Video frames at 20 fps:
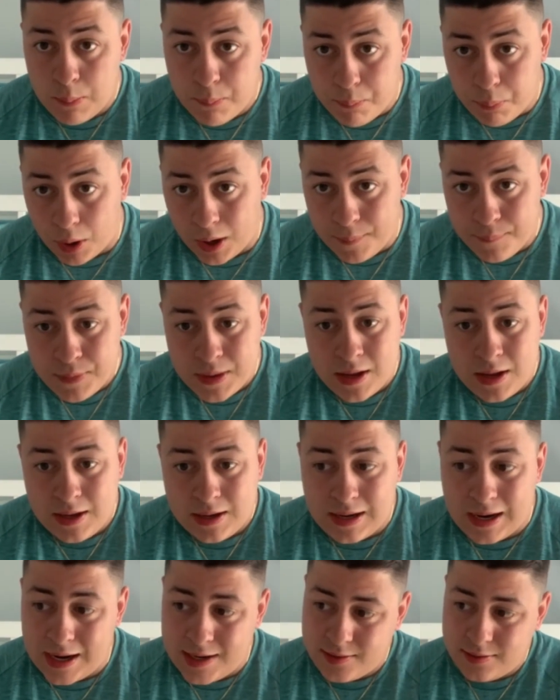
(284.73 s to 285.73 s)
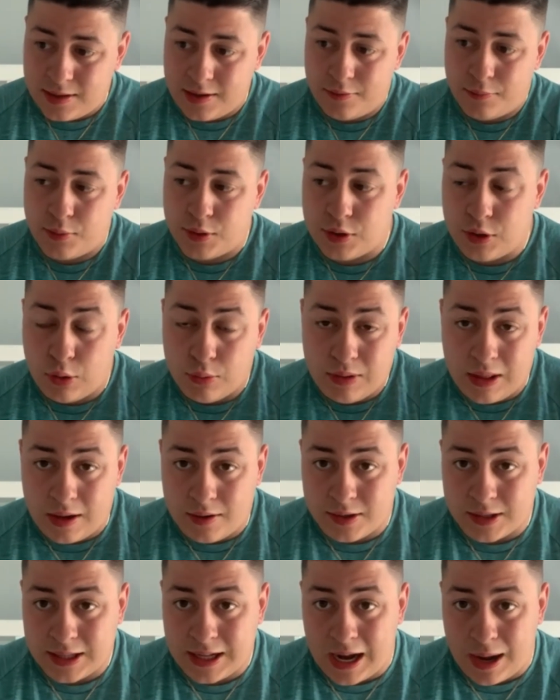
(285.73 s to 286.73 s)
but guys, let everybody know down
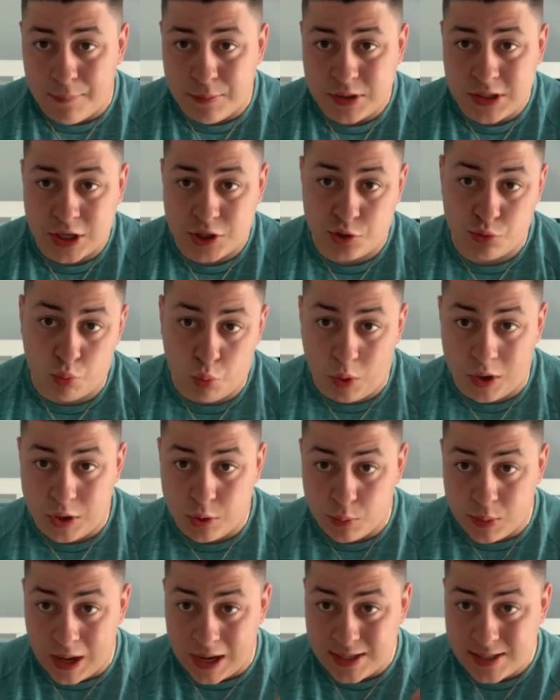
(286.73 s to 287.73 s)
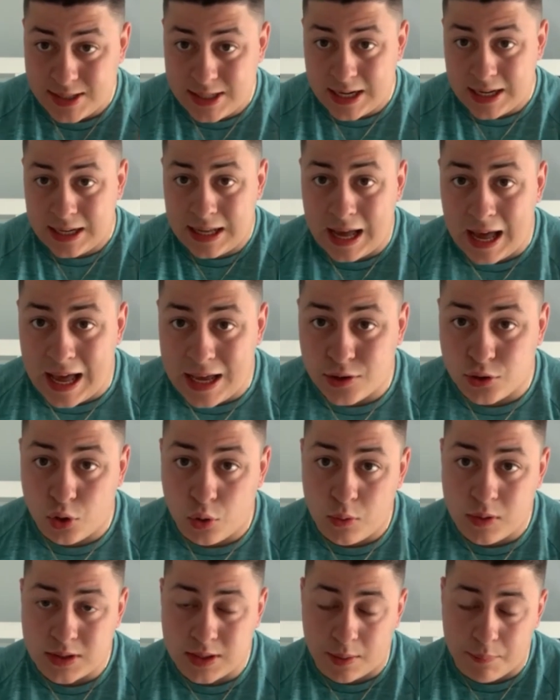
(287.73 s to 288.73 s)
in the comment section what you guys think. As
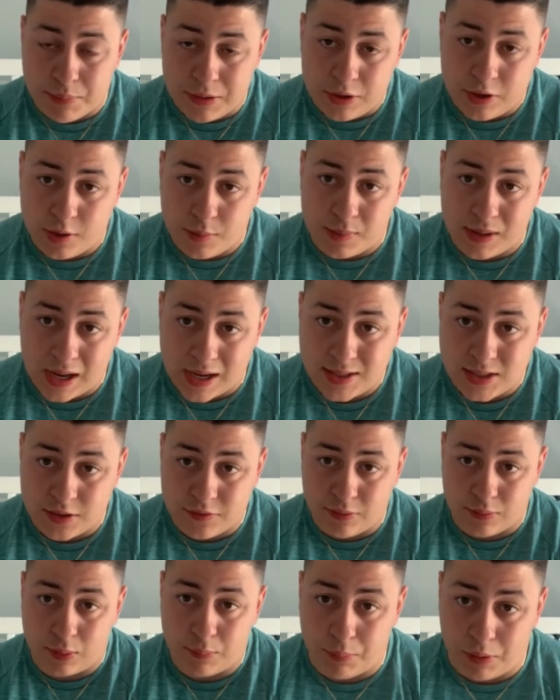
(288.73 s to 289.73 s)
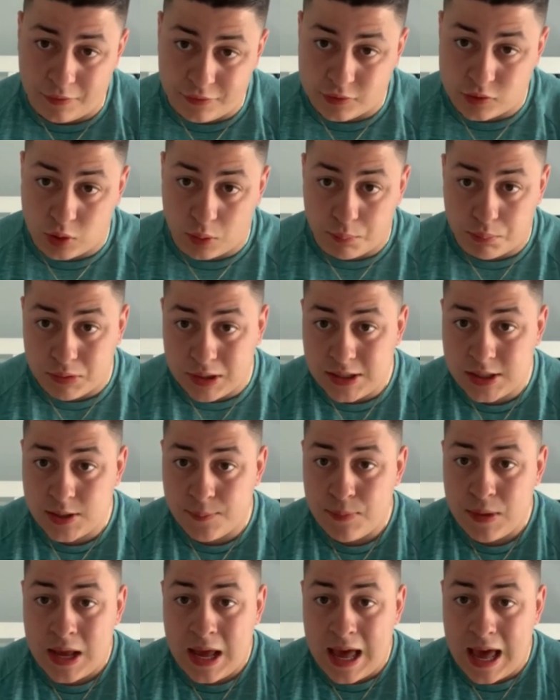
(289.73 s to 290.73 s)
always, I'm Peter Dibiasi from the Buffalo Blitz.
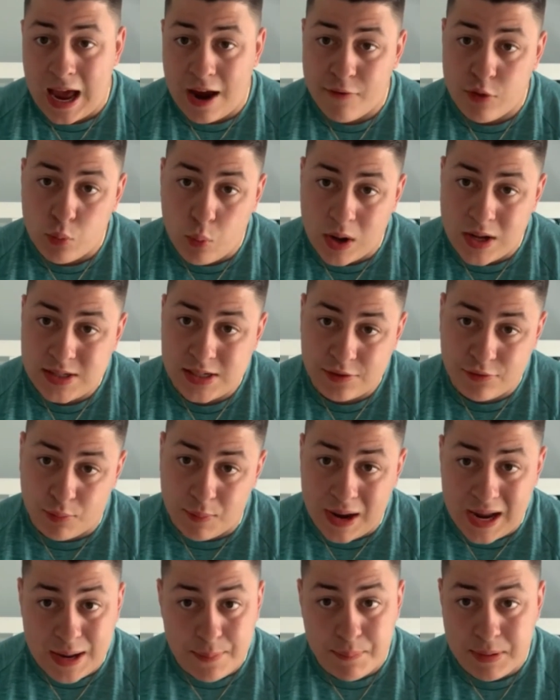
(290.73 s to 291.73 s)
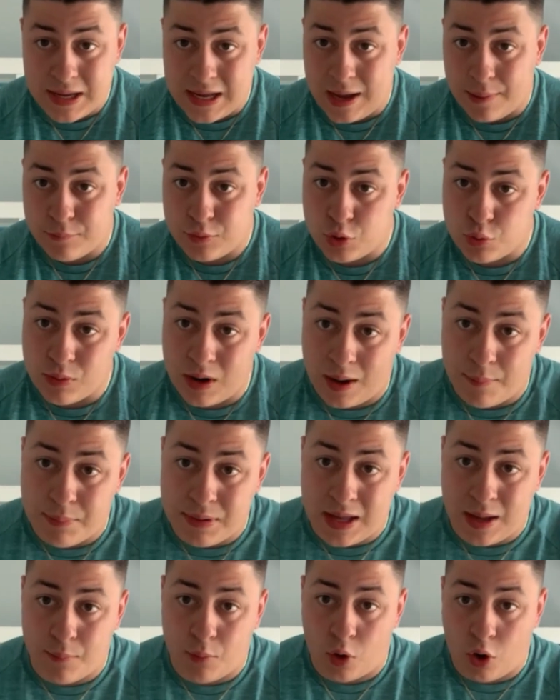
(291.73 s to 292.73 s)
Every Wednesday from 8 p.m. to 9
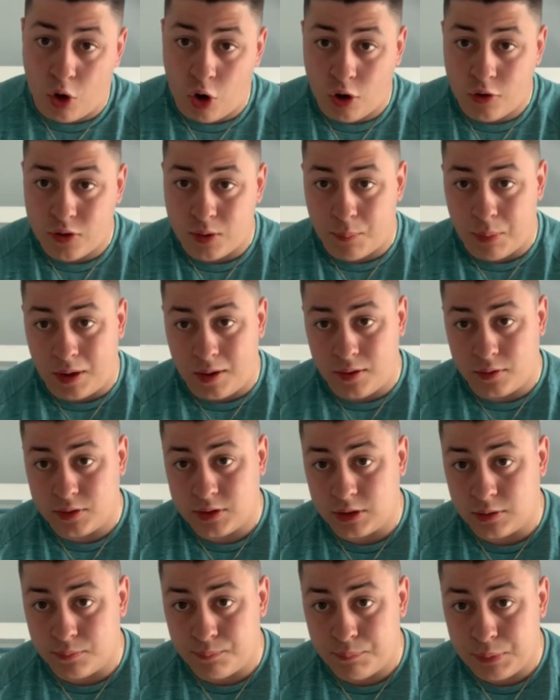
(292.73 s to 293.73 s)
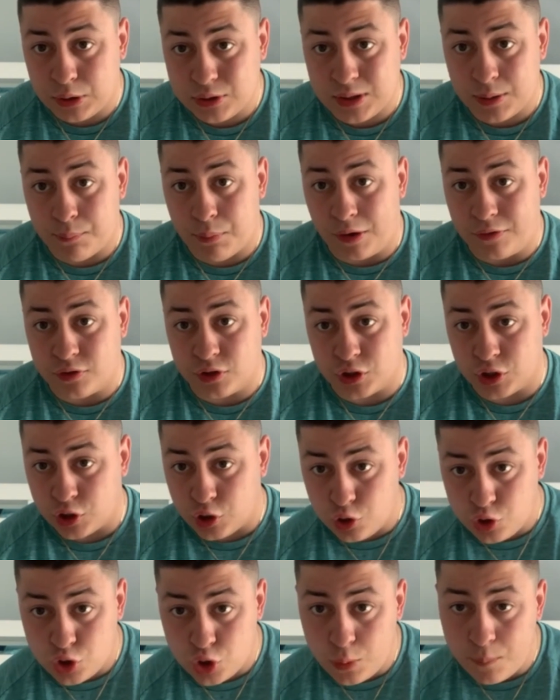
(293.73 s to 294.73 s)
p.m. on the, the Built-in Buffalo
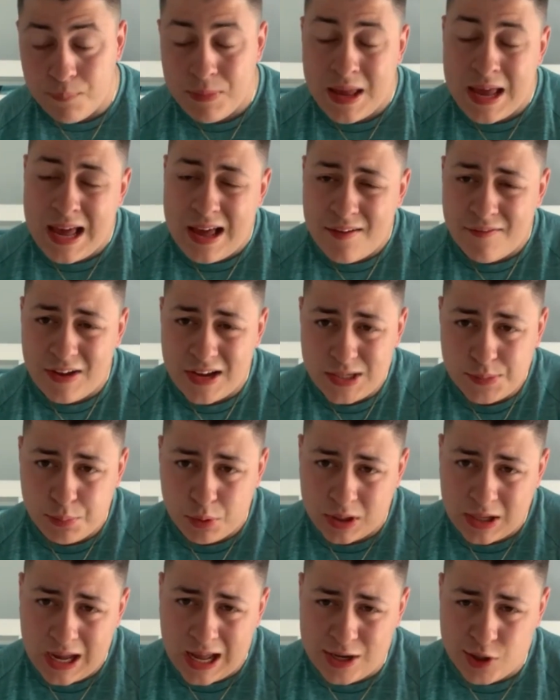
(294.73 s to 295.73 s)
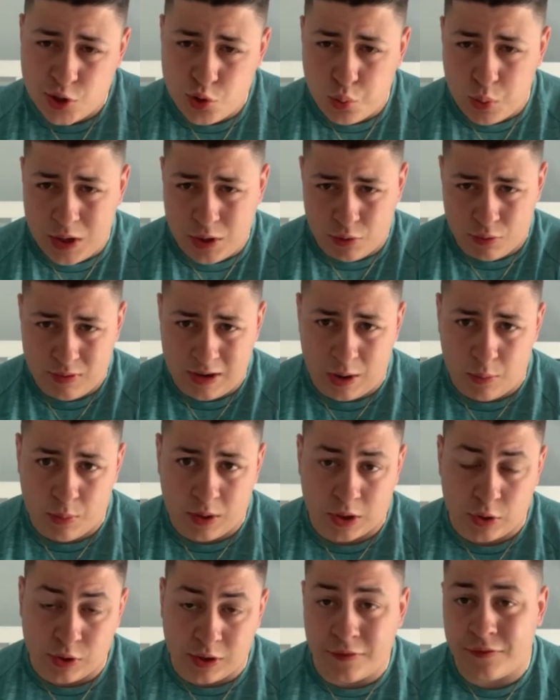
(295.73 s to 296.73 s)
YouTube, Facebook, and Twitter
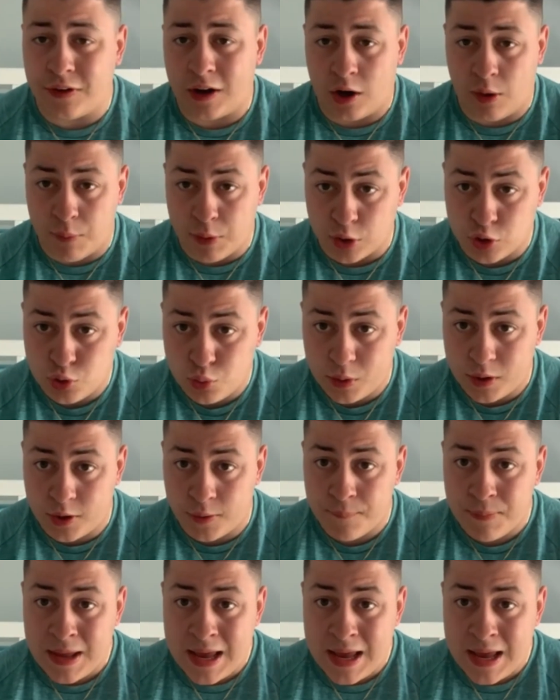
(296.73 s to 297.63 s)
network. You can follow me on Twitter